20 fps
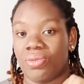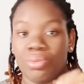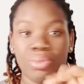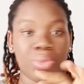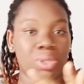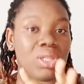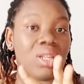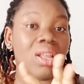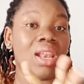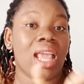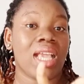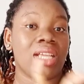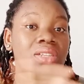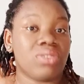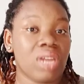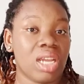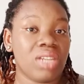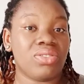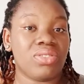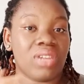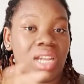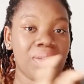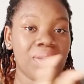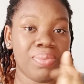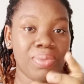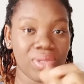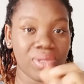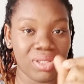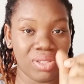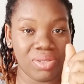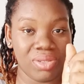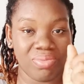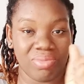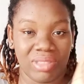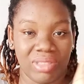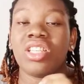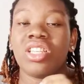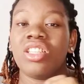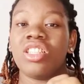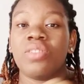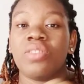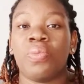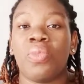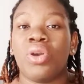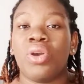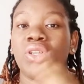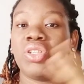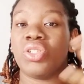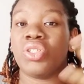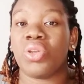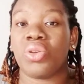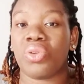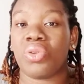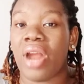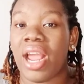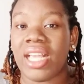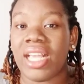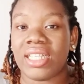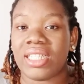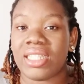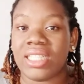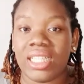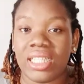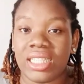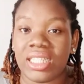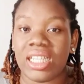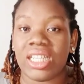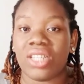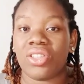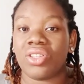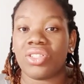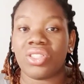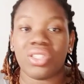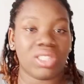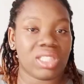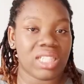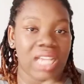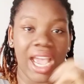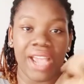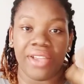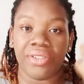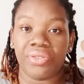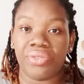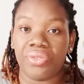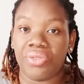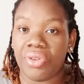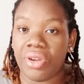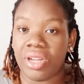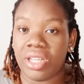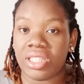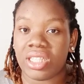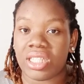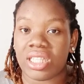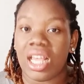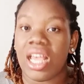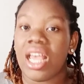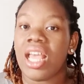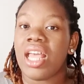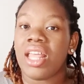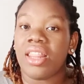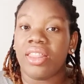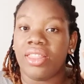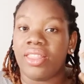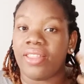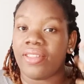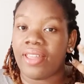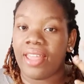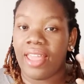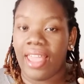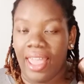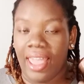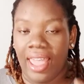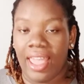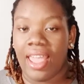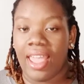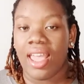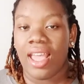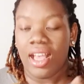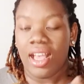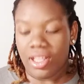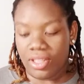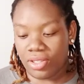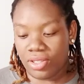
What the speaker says: But not like dry, but it doesn't moisturize it, it doesn't hydrate the hair.